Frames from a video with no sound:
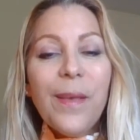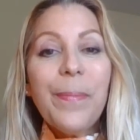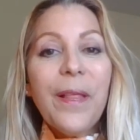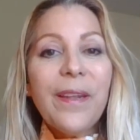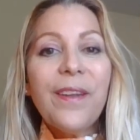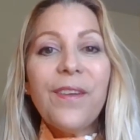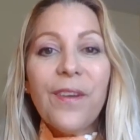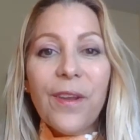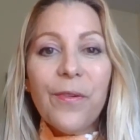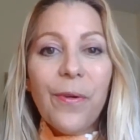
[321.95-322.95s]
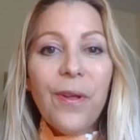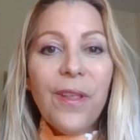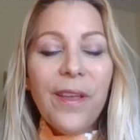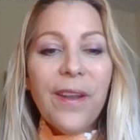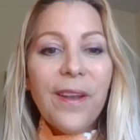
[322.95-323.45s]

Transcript: ability to control it.